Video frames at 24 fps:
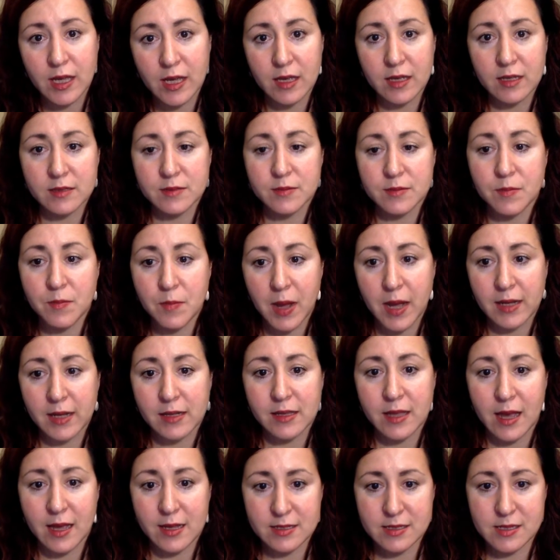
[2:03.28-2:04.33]
in my
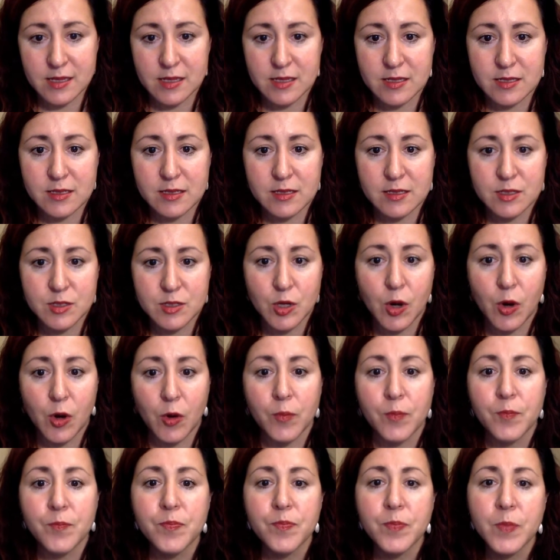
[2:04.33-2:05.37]
classes.
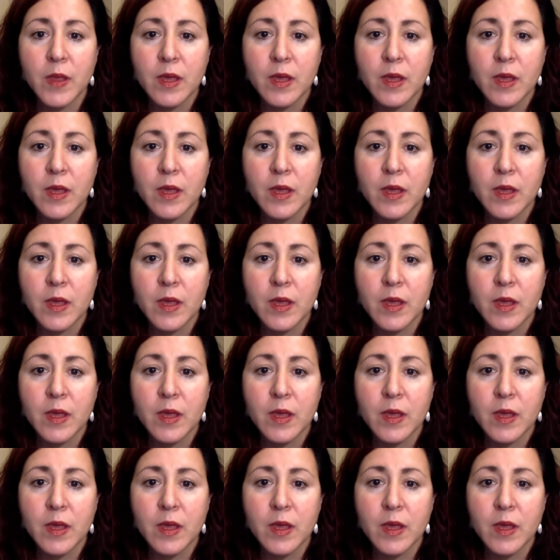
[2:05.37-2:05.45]
So